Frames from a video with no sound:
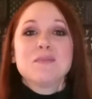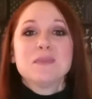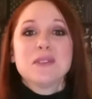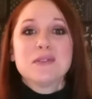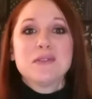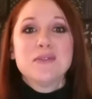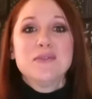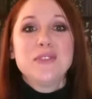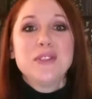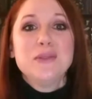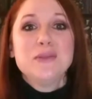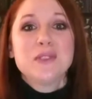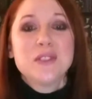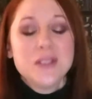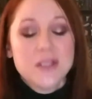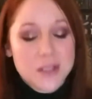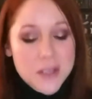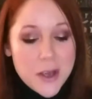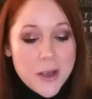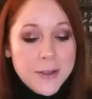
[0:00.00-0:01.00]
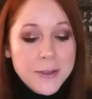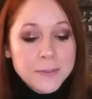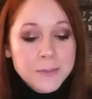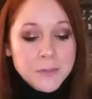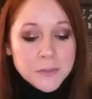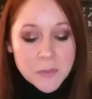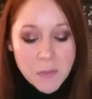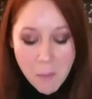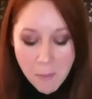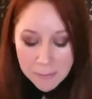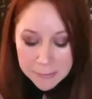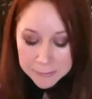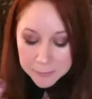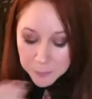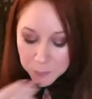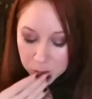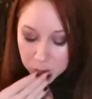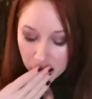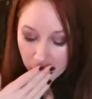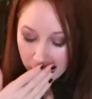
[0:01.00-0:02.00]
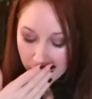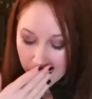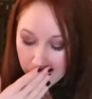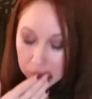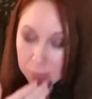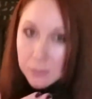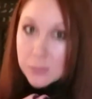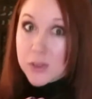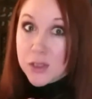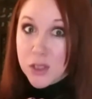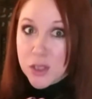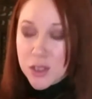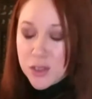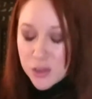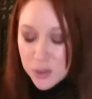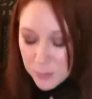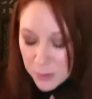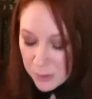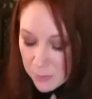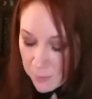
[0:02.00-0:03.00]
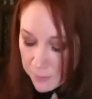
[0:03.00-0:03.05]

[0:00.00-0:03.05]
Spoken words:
my review today. Excuse me.